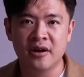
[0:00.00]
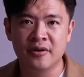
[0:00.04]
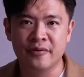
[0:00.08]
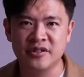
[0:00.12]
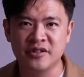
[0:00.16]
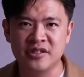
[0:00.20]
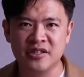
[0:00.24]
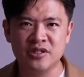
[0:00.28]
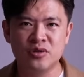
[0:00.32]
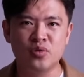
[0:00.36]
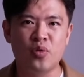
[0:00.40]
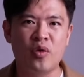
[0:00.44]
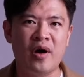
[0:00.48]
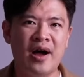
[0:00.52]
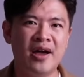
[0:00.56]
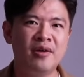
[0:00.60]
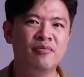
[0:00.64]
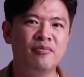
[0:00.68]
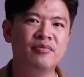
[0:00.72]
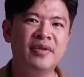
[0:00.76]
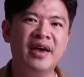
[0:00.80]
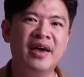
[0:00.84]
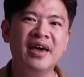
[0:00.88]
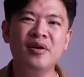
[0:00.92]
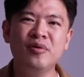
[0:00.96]
which is why
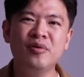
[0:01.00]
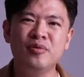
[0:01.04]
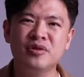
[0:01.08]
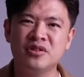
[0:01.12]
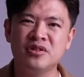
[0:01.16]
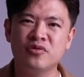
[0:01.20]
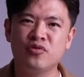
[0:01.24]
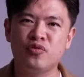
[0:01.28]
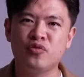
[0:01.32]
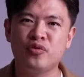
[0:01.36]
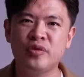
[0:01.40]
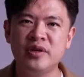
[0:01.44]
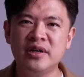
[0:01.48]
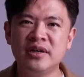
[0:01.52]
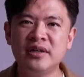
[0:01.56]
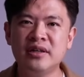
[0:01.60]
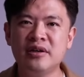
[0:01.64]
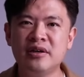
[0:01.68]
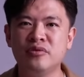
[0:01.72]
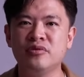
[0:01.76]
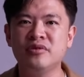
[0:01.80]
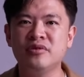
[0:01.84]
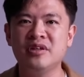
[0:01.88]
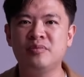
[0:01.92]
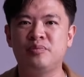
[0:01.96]
May was a
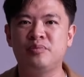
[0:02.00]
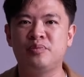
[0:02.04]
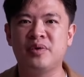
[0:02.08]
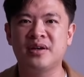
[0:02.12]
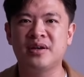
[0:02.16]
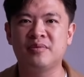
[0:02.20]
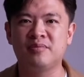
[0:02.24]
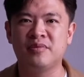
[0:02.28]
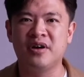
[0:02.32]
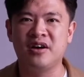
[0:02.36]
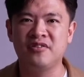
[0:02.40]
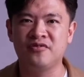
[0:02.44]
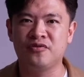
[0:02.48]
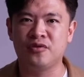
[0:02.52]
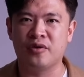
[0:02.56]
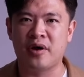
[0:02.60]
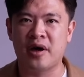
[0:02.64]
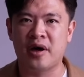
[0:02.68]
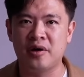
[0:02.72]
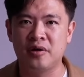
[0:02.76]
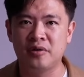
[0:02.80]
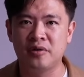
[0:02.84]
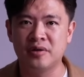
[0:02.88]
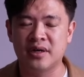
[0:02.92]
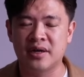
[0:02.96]
really, really big month for
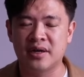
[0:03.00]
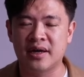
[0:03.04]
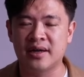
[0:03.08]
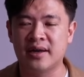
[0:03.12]
Iota.